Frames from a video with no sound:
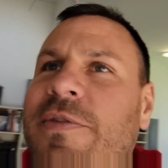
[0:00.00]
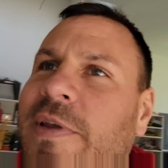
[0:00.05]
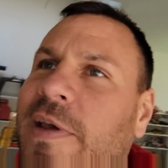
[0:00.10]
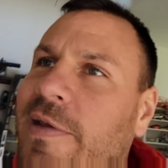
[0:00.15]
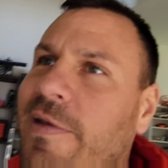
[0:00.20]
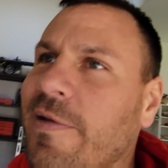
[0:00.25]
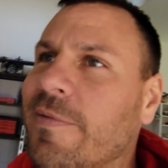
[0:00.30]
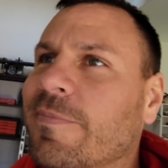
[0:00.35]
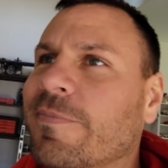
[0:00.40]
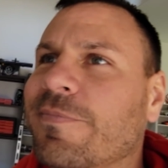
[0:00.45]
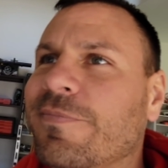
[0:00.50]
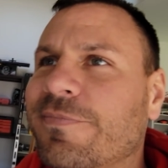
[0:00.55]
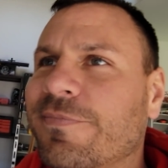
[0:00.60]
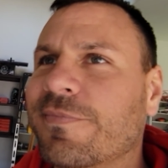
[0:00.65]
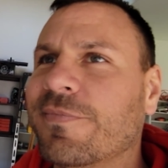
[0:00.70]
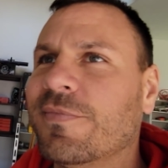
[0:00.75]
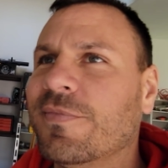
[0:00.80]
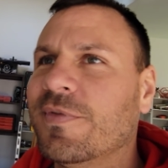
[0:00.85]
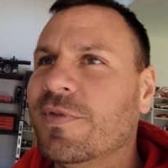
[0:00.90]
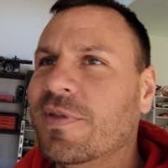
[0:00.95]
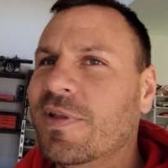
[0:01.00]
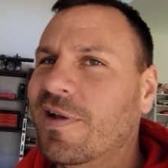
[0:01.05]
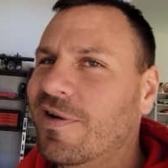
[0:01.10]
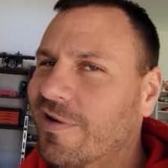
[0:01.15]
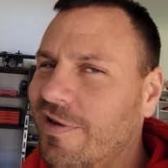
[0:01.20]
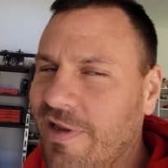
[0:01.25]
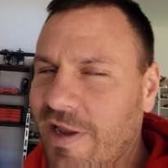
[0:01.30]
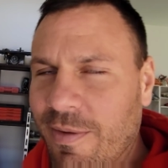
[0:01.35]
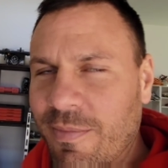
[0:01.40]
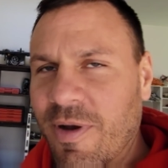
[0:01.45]
a second. They
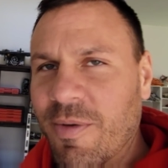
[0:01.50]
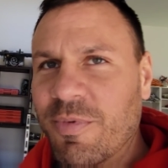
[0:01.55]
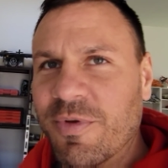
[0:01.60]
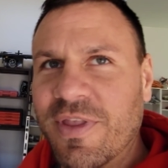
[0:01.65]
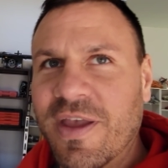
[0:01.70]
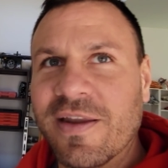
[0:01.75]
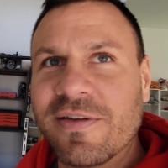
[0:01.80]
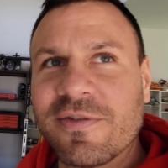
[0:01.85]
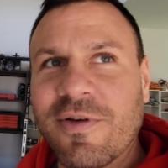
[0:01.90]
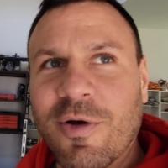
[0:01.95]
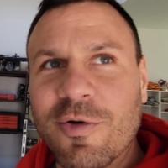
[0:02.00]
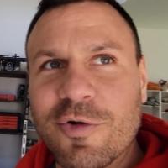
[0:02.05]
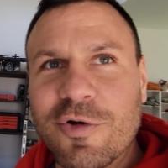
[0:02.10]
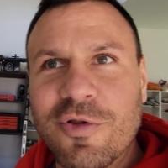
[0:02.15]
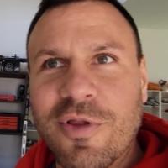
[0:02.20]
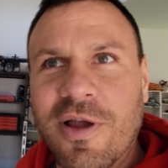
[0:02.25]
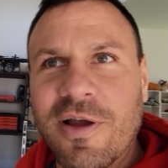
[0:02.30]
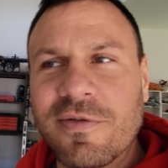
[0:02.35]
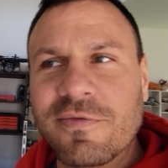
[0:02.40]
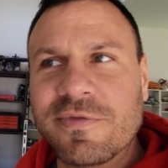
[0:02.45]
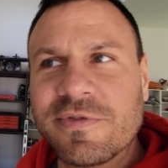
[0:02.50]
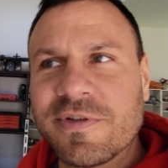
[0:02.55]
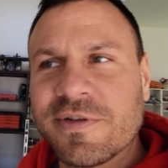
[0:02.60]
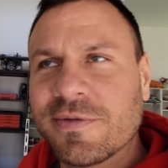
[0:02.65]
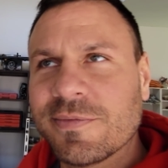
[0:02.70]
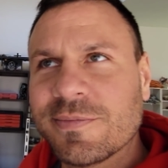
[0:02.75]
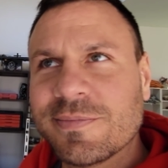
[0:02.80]
already came up with that. It's called gloves.